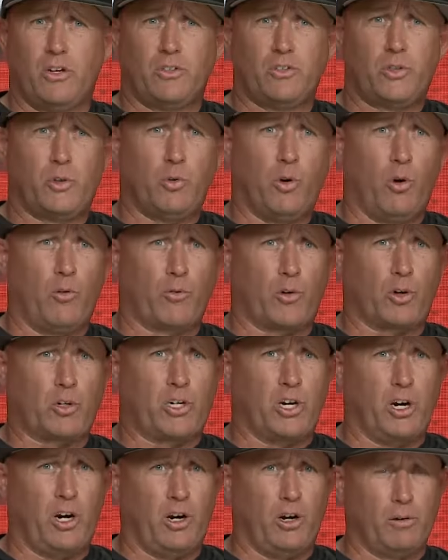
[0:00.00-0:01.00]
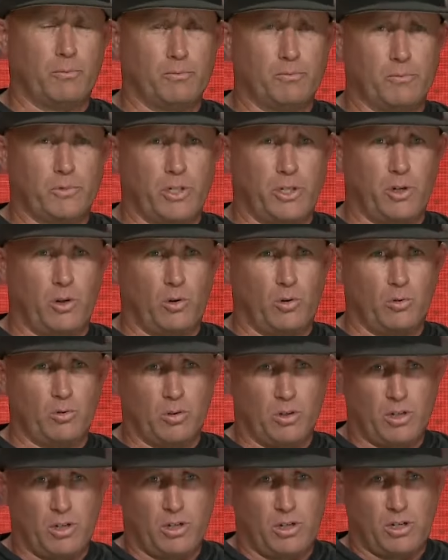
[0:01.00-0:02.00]
to overcome, you
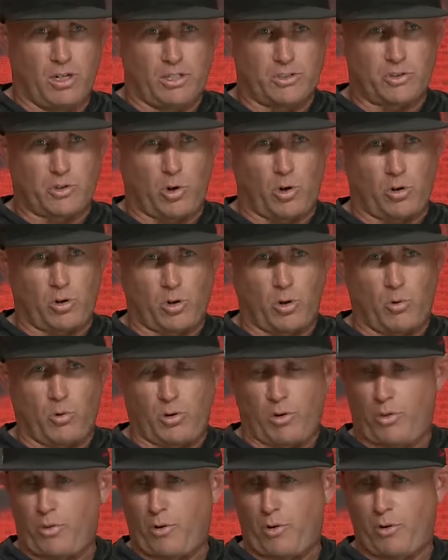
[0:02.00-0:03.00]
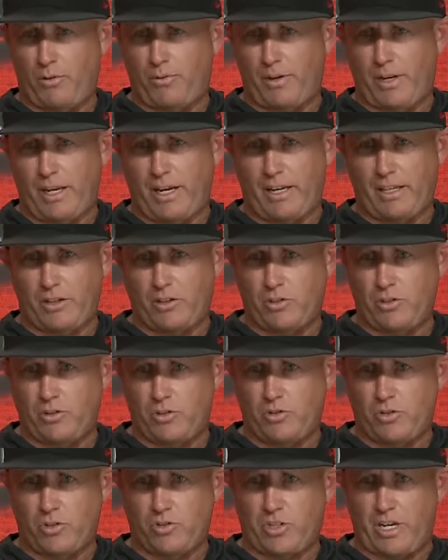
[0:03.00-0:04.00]
know, a starter going a third of an inning.
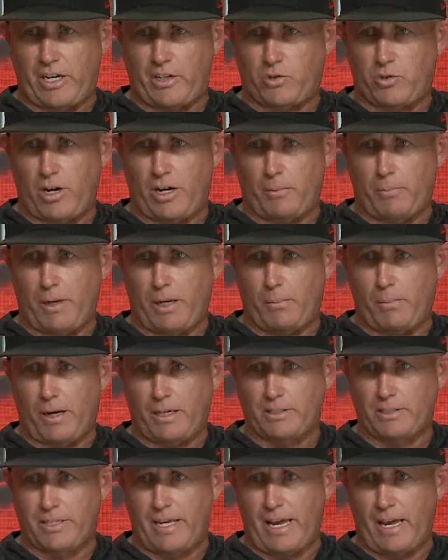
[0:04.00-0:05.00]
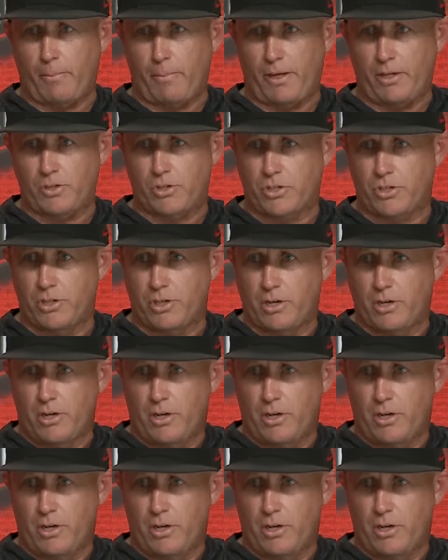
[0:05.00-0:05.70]
You just got to try to minimize damage.